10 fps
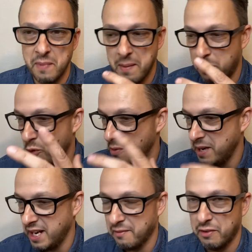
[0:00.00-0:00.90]
my board
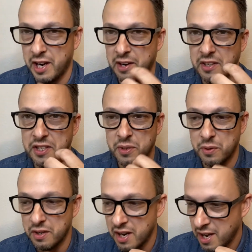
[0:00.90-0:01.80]
meeting fragrance
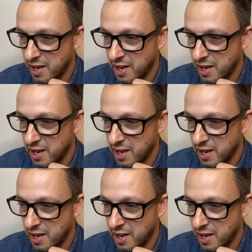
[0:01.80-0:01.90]
or